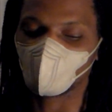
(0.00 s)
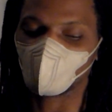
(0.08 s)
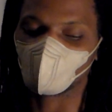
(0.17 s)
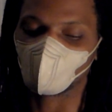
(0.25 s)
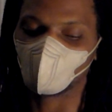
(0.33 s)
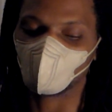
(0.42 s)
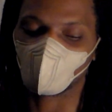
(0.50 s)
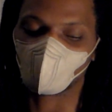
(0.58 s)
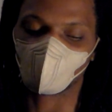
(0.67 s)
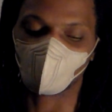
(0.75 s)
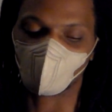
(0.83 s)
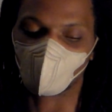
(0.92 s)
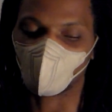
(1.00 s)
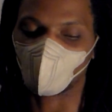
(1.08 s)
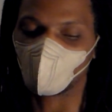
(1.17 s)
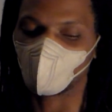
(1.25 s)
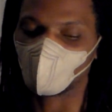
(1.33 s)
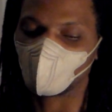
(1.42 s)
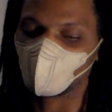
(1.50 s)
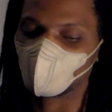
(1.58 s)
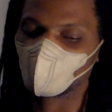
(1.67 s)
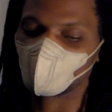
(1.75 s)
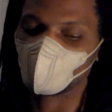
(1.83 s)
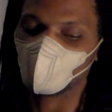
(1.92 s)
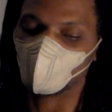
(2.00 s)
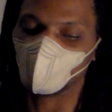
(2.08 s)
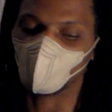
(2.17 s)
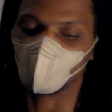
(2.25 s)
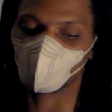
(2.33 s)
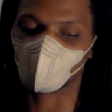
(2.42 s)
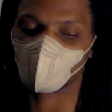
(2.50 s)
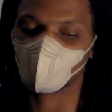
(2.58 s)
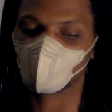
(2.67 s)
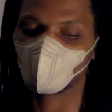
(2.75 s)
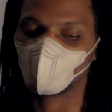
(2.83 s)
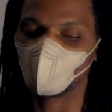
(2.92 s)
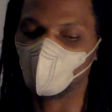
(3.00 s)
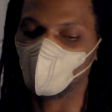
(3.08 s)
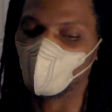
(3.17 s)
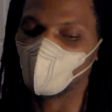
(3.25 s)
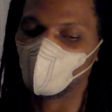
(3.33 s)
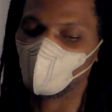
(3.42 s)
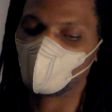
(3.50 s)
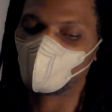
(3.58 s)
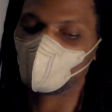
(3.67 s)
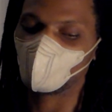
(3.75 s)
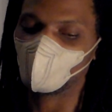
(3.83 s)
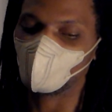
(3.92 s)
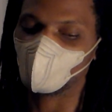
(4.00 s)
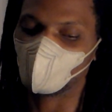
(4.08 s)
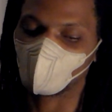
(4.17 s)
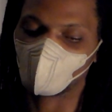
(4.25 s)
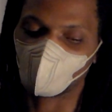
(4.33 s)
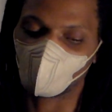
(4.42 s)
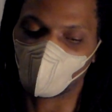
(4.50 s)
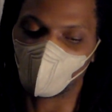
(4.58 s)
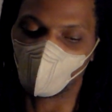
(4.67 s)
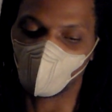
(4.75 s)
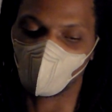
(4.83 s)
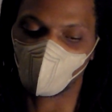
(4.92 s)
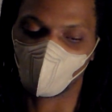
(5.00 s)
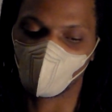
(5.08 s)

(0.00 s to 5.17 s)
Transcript: as you mentioned, the nos, me, and te.